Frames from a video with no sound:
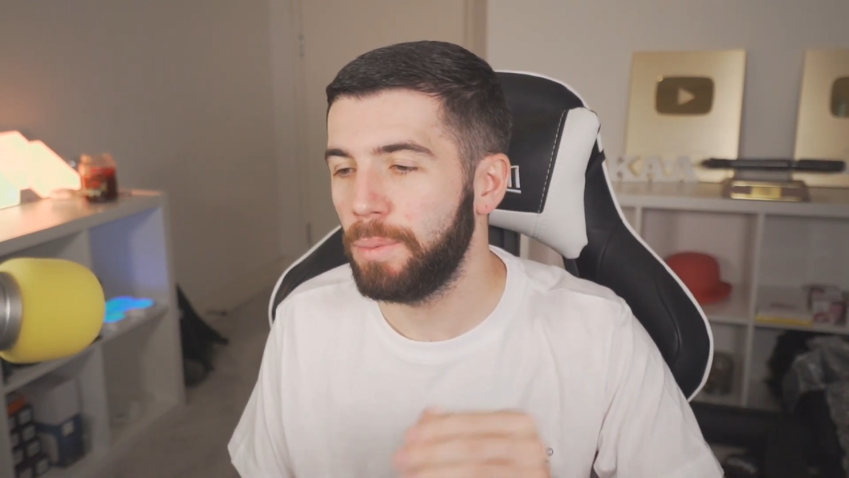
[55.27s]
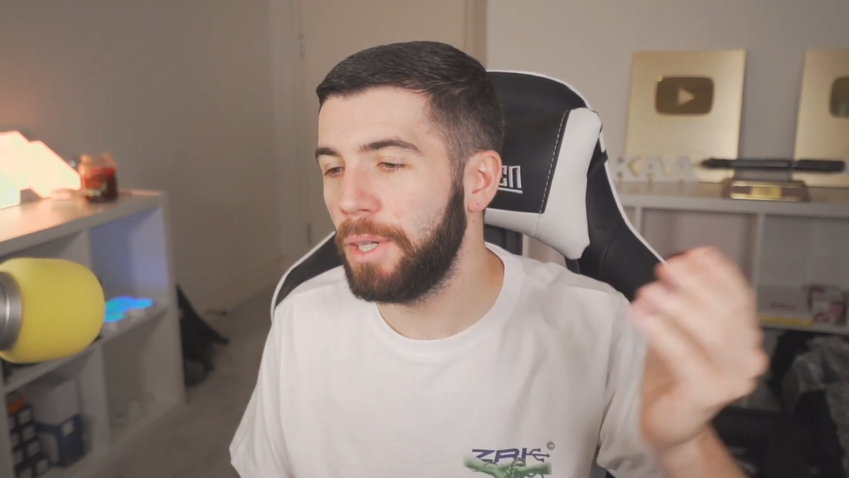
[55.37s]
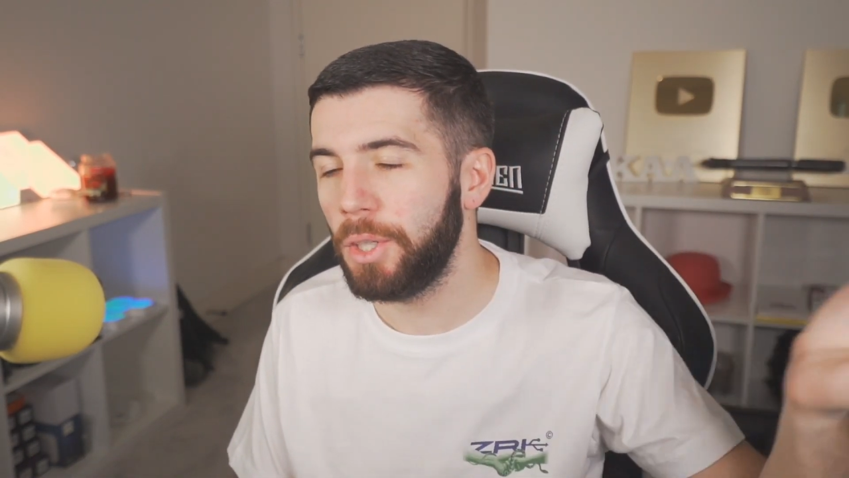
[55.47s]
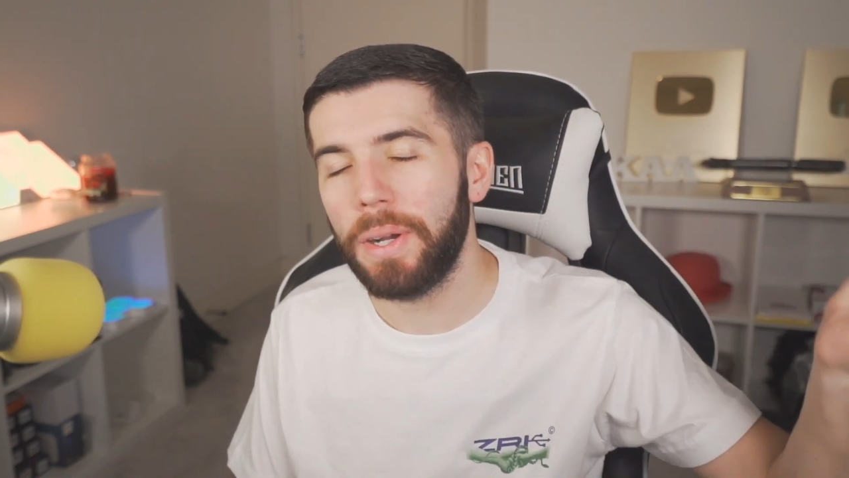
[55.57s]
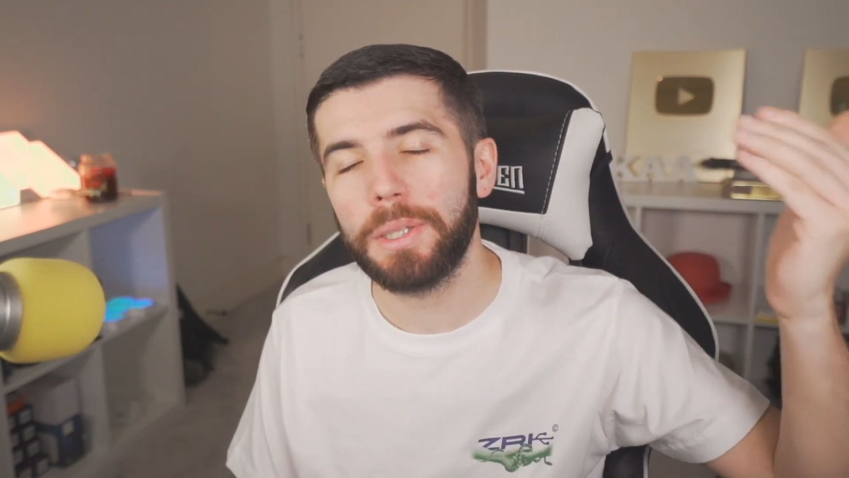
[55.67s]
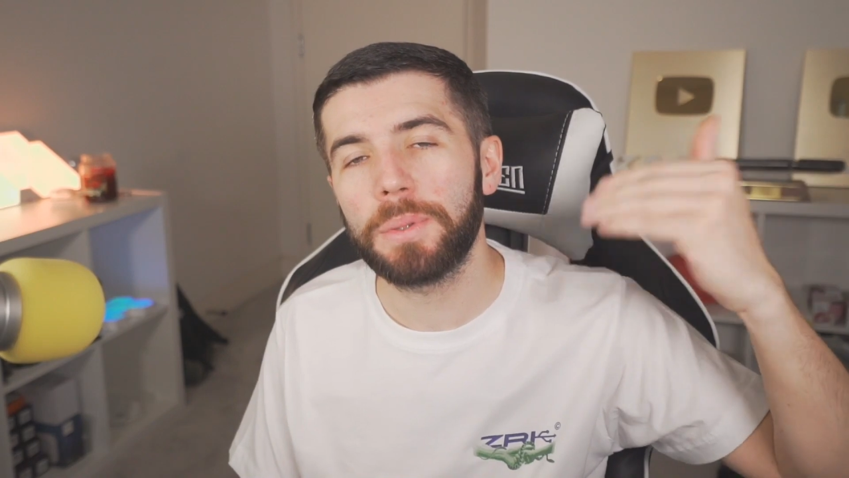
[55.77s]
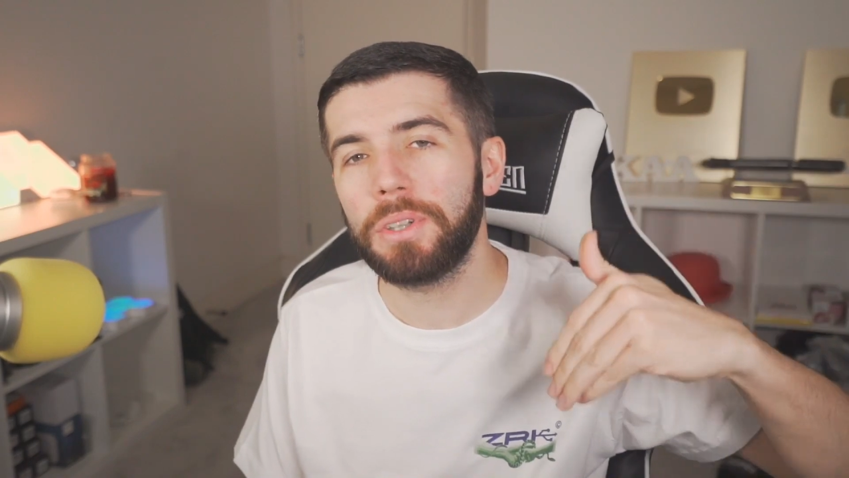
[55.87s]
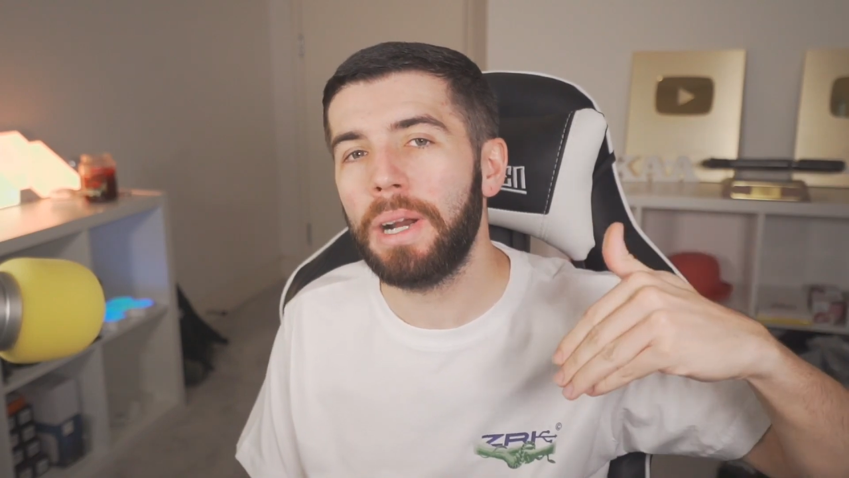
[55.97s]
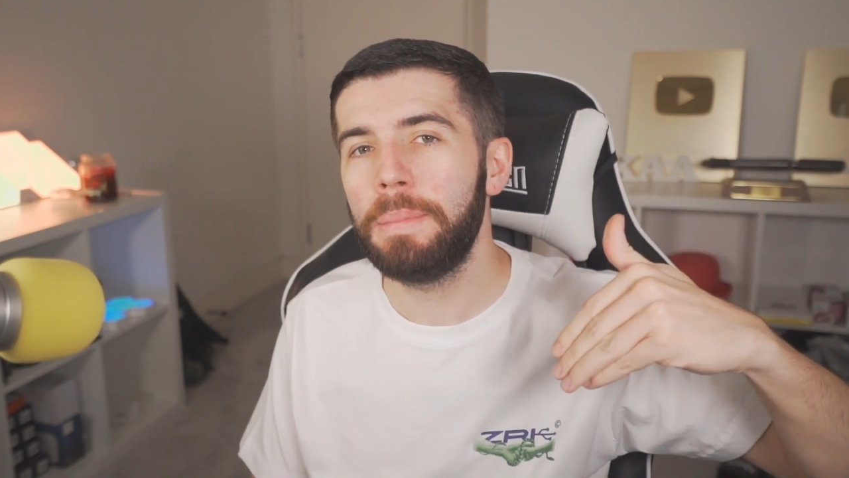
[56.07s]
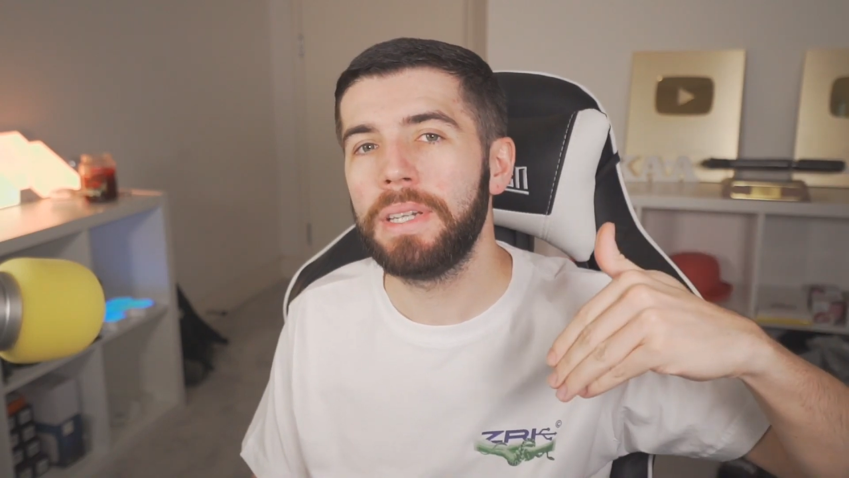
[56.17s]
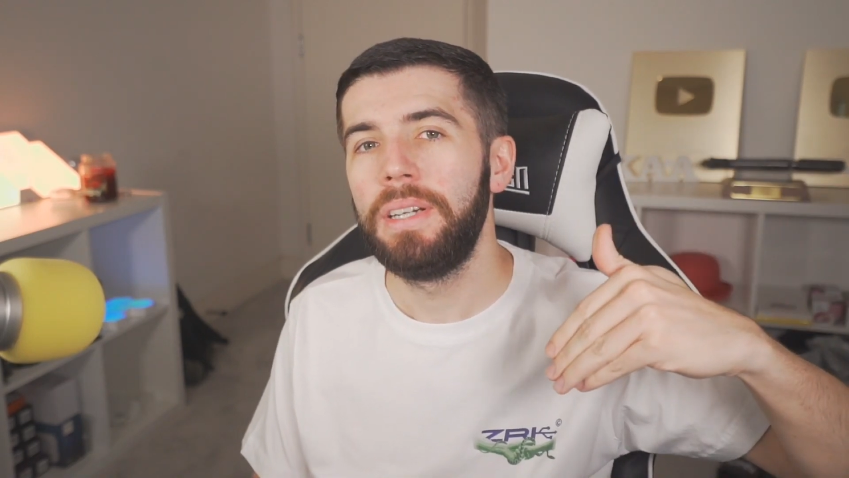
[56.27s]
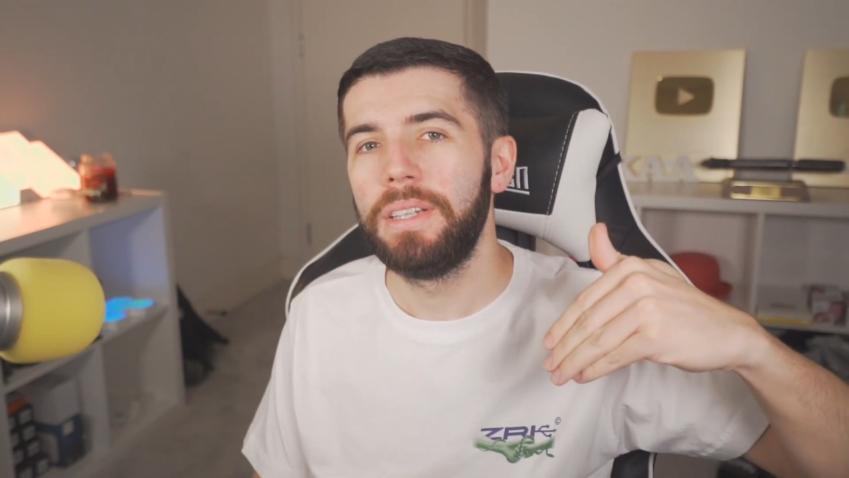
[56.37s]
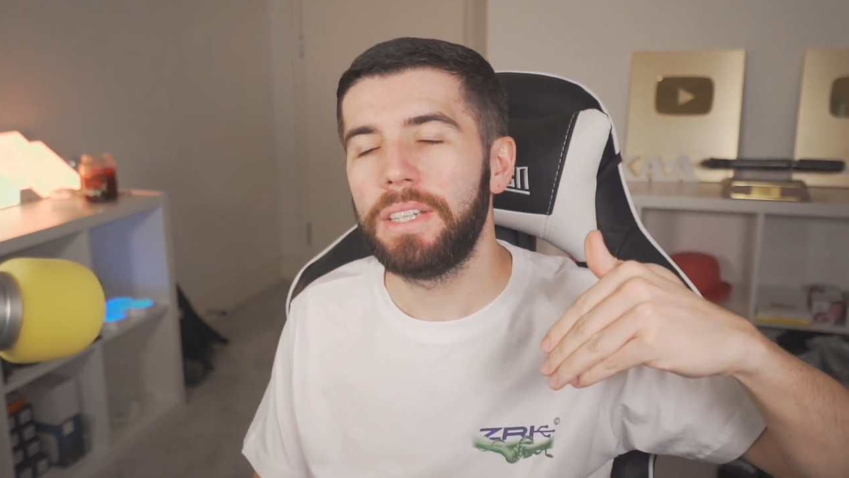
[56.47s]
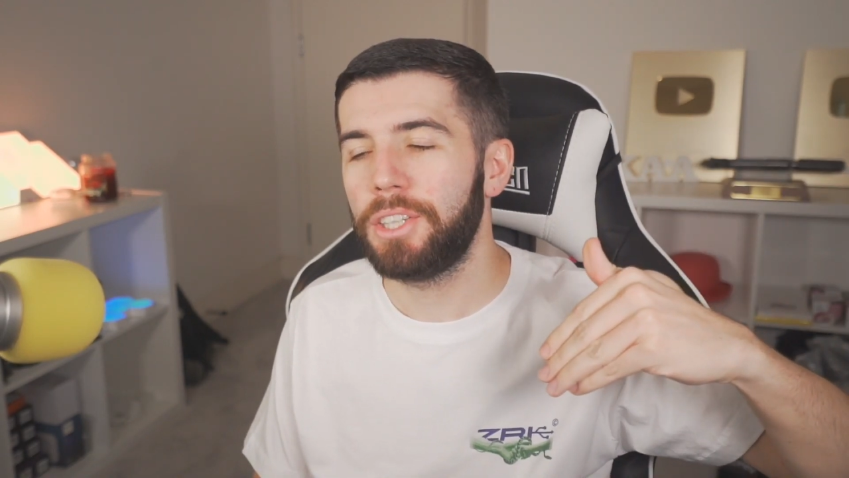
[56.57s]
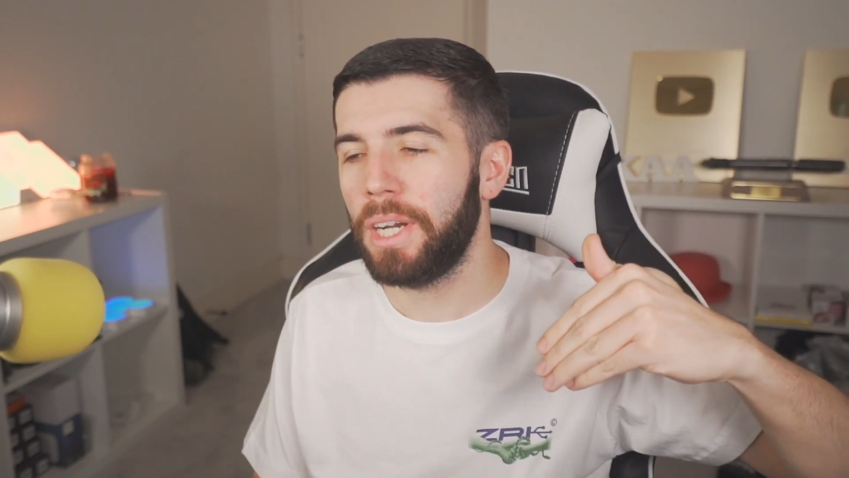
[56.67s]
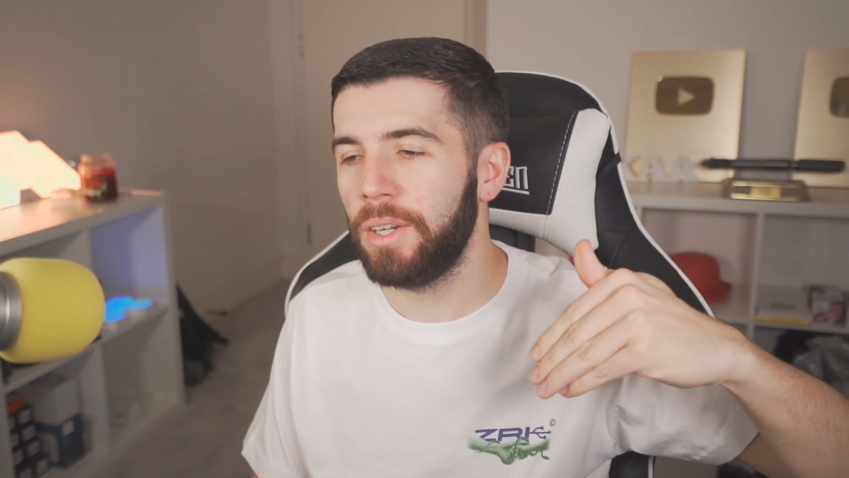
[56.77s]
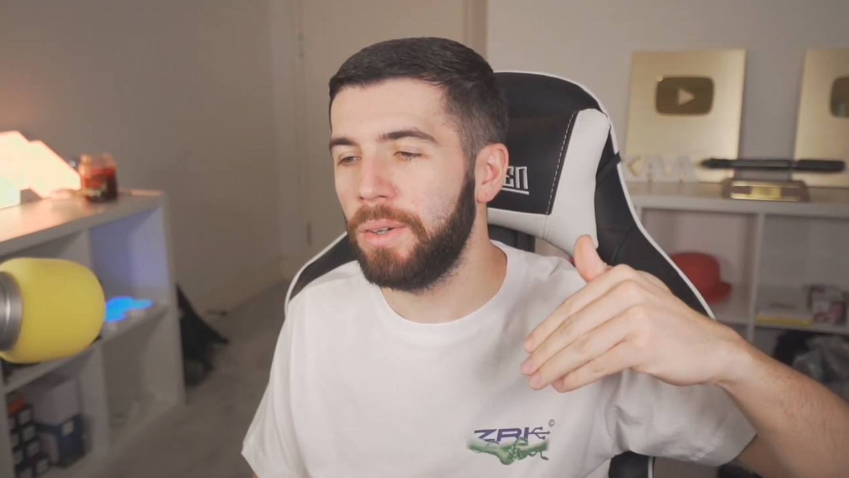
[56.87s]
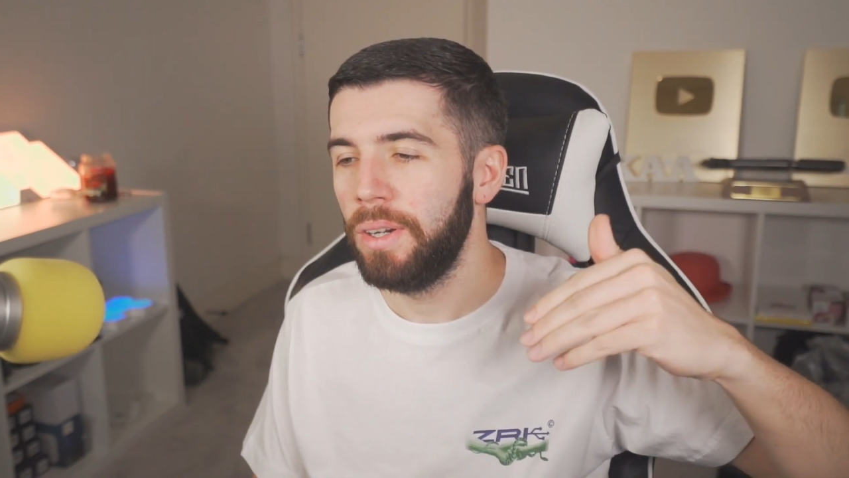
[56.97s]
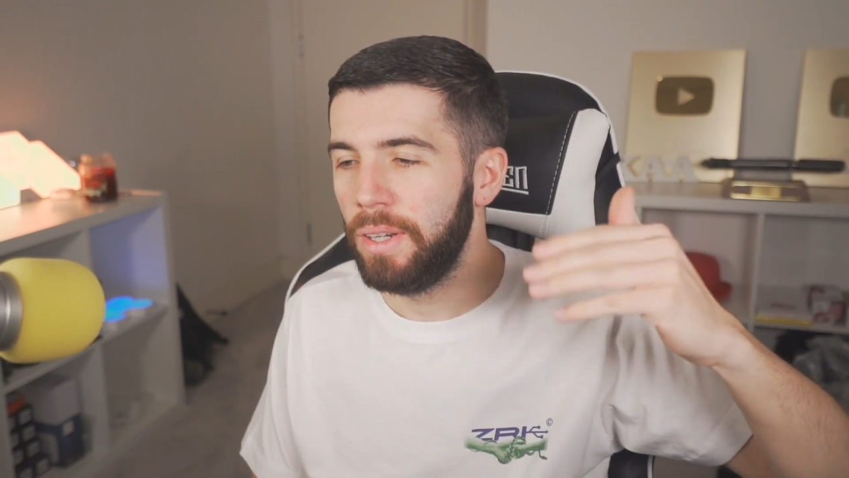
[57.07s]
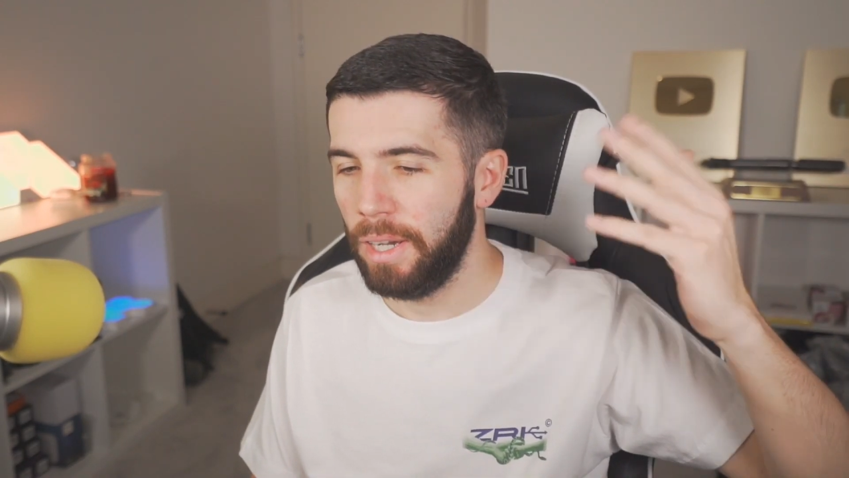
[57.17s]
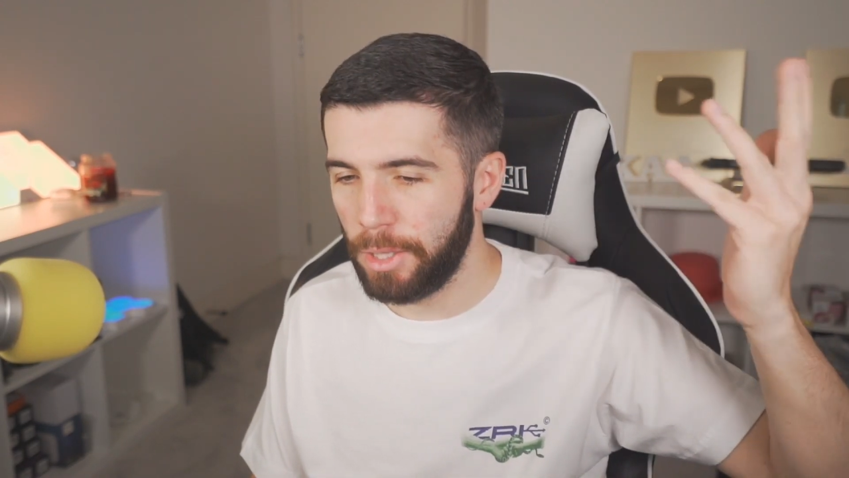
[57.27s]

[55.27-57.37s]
So make sure you are subscribed to this channel.